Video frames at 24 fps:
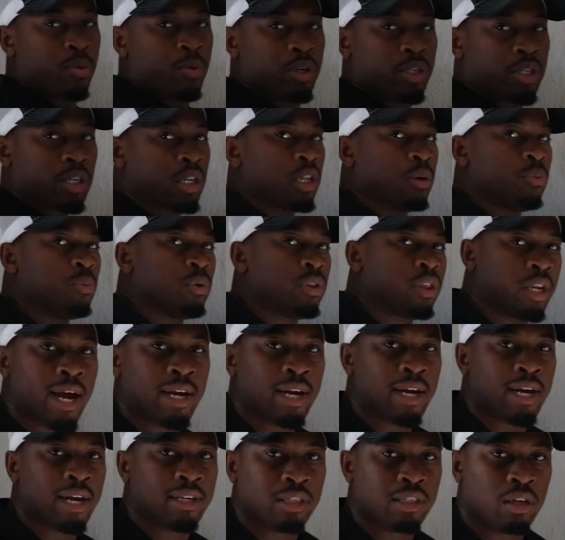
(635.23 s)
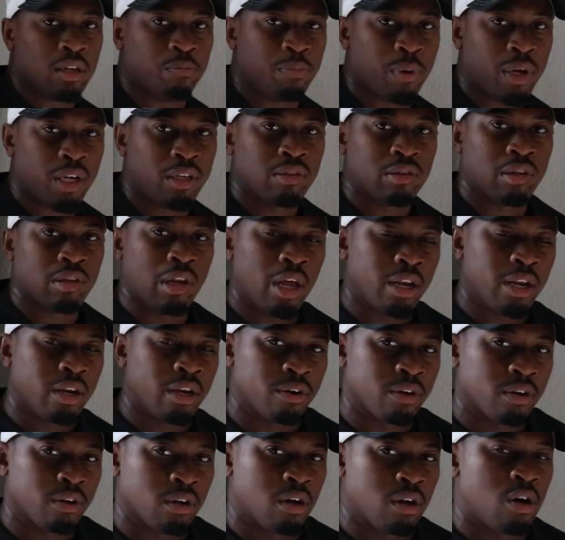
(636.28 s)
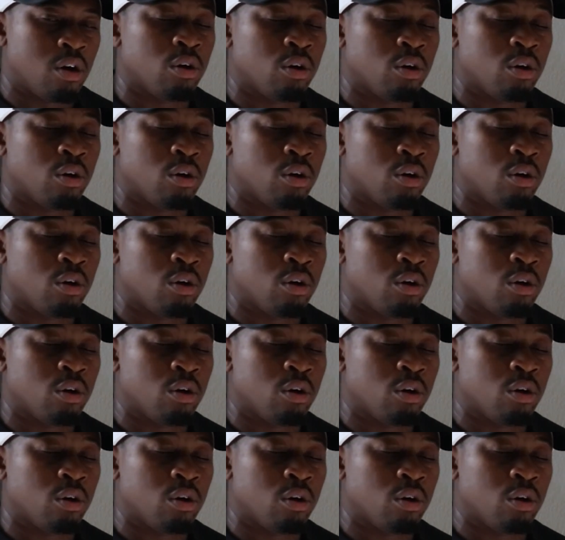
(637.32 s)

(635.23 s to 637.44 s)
when we're dealing with an asset-based lender.